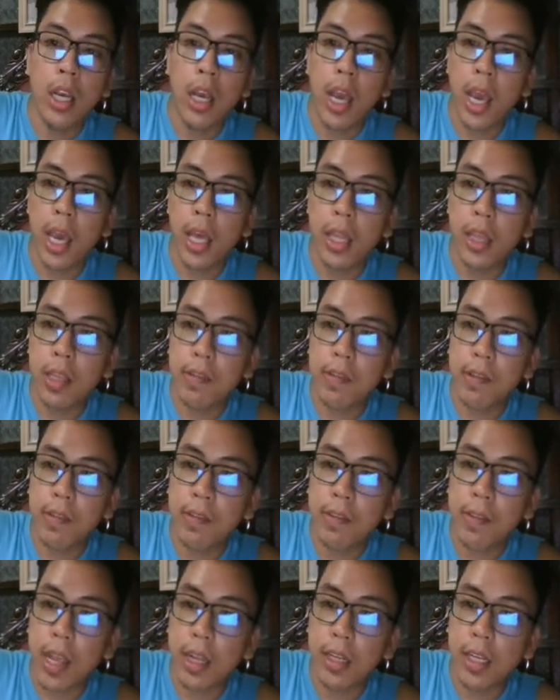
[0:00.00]
And this
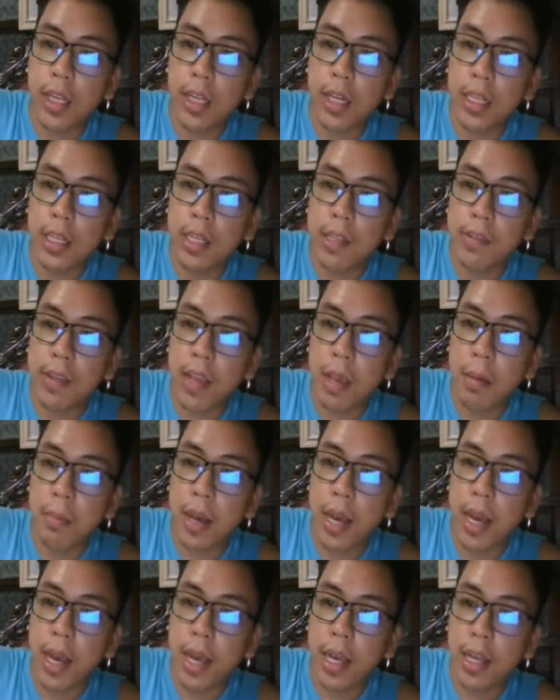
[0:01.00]
is technically the same
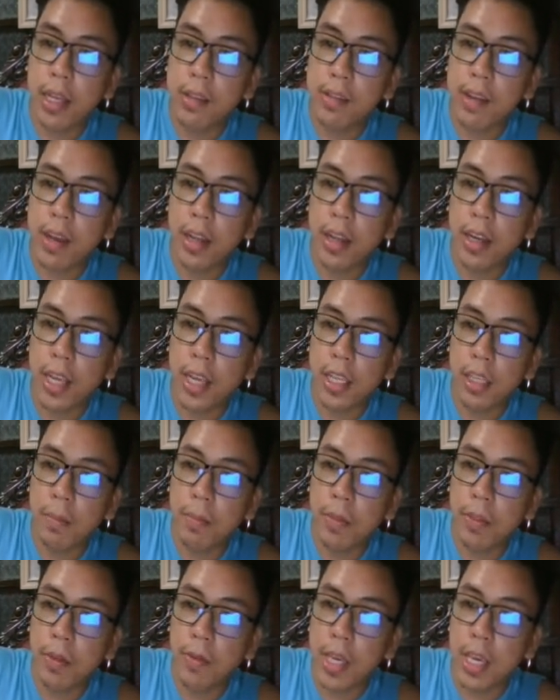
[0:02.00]
as
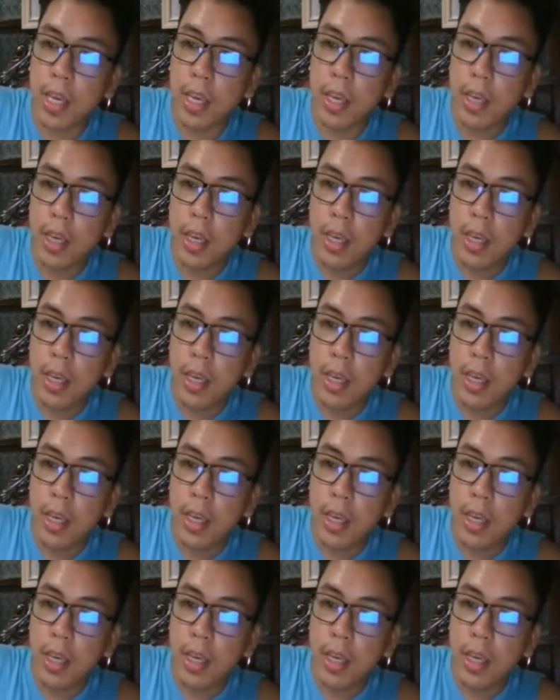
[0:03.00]
negative 3.